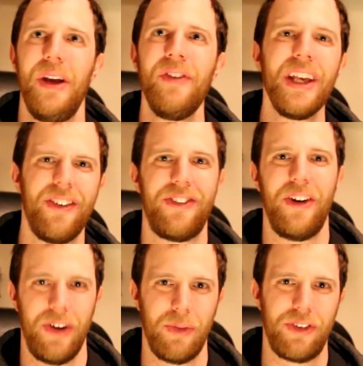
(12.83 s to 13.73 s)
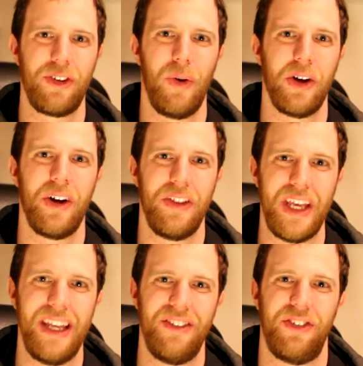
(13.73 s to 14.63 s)
Even considering what's going on in
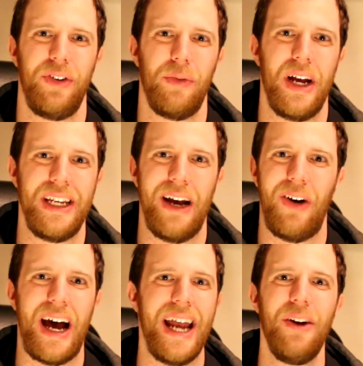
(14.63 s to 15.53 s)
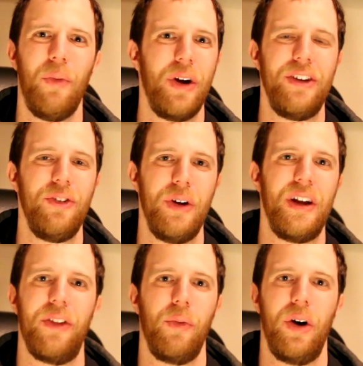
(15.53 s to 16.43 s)
the industry right now, I don't want to do
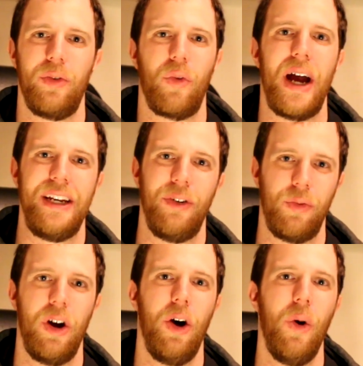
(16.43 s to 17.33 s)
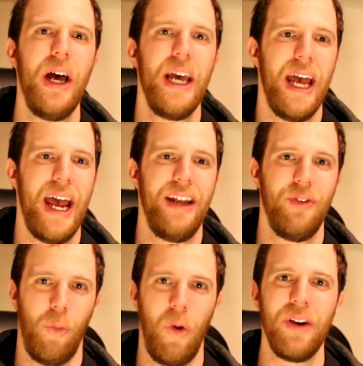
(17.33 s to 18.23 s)
another one right in a row.
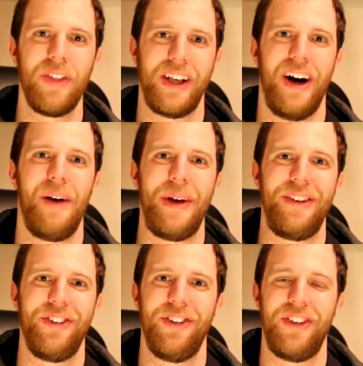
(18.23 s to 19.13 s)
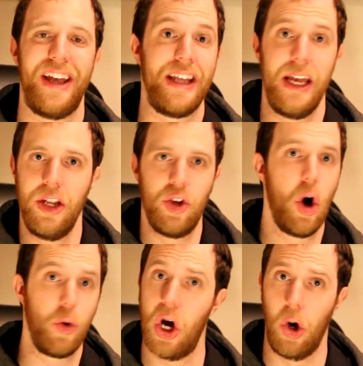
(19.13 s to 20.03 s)
And one of the commenters said,
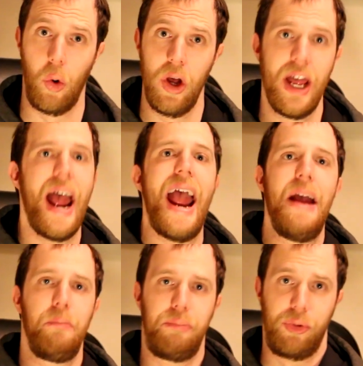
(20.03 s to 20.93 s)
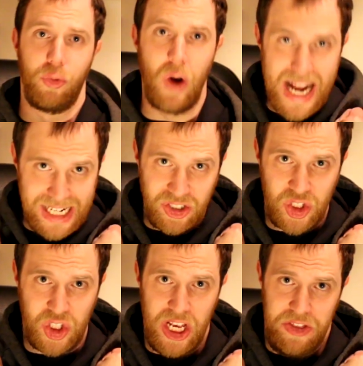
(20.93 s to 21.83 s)
no,
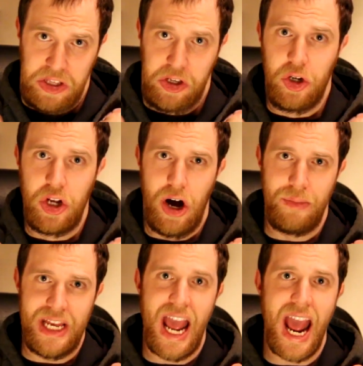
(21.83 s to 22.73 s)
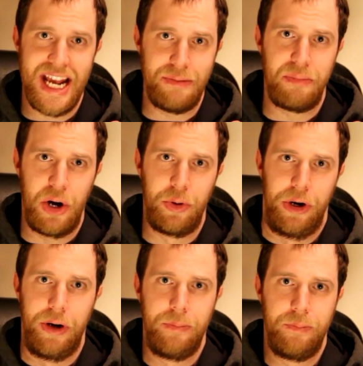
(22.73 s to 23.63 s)
embrace the Konami hate
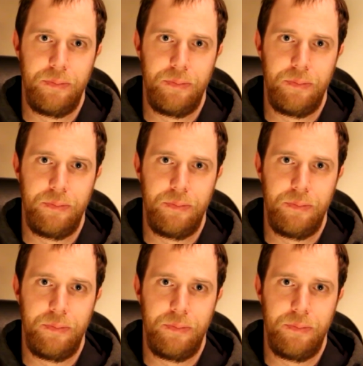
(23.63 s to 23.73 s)
boner.